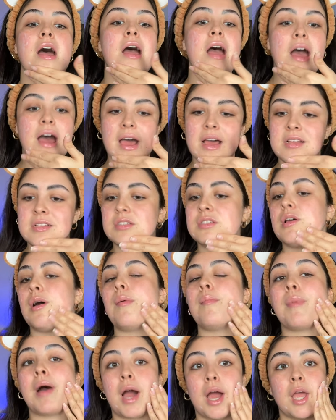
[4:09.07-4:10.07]
as
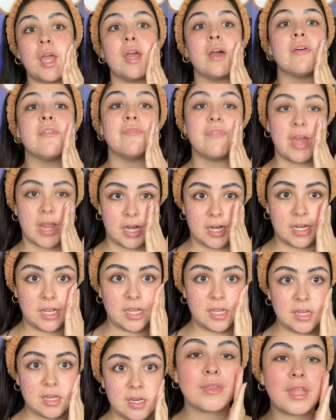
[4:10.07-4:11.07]
my vanity.
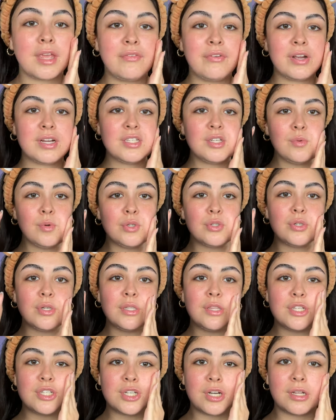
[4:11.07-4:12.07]
If you guys are wondering,
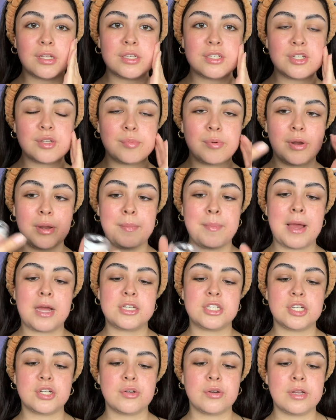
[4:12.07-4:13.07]
the Charlotte Tilbury
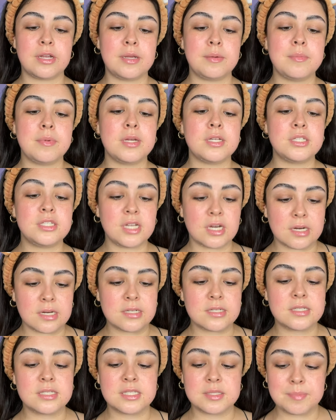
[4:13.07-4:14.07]
Magic Cream
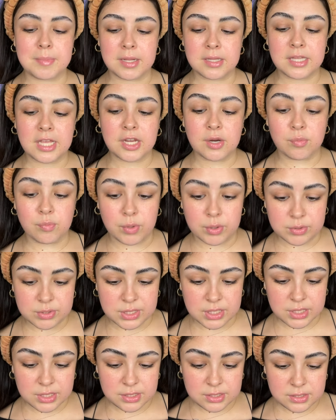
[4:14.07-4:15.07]
does smell like
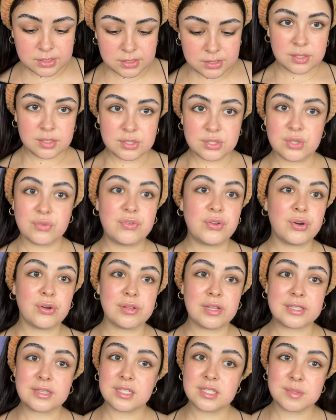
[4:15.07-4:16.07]
roses. So if you don't
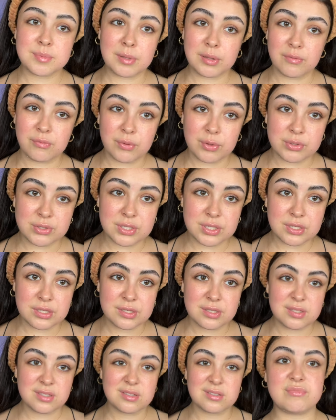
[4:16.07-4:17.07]
like the smell of
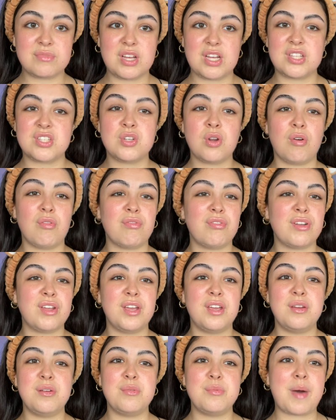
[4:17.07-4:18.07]
roses, it's not for
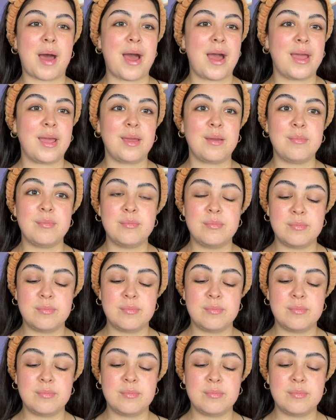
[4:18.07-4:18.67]
you, babe.